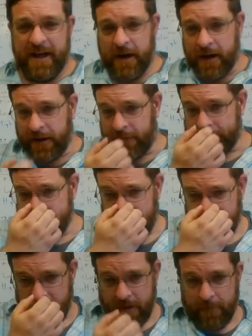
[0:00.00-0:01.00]
Um,
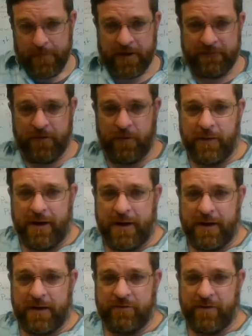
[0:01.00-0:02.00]
but if you
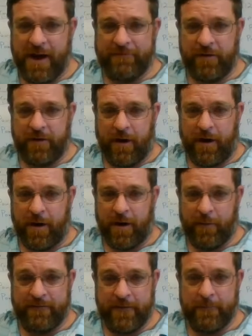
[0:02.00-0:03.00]
uh, drive your car
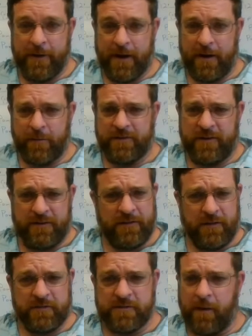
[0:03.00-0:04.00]
away from the bear, which is a
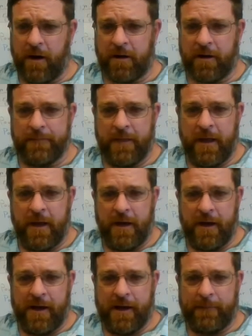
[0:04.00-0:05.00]
little smarter,
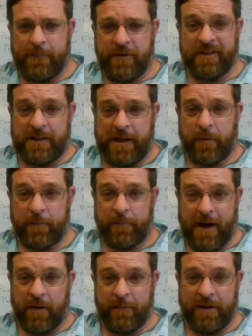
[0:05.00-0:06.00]
um, using a lot more
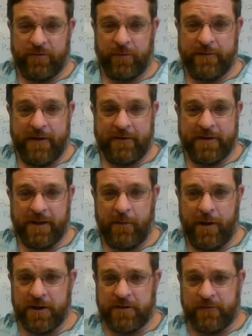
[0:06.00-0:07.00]
power, about 25
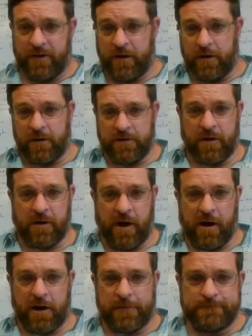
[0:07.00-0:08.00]
kilowatts for your, your
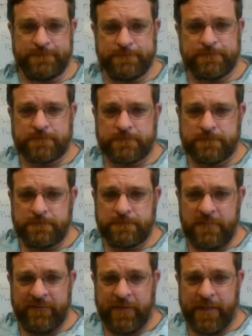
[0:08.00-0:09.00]
car.
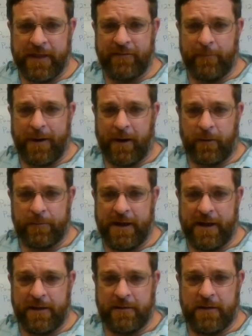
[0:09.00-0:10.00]
If you think of a power
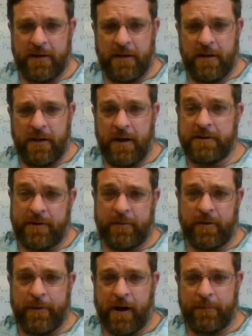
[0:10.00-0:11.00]
plant, a
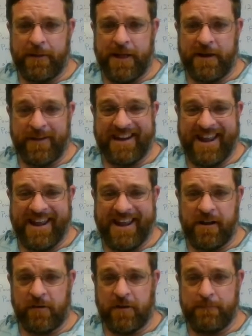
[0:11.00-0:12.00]
typical power plant is about
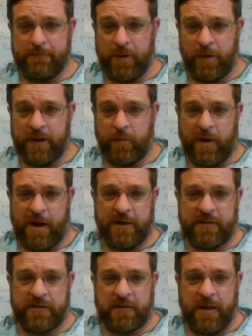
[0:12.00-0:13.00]
800 million
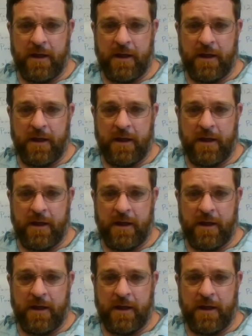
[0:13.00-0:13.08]
watts.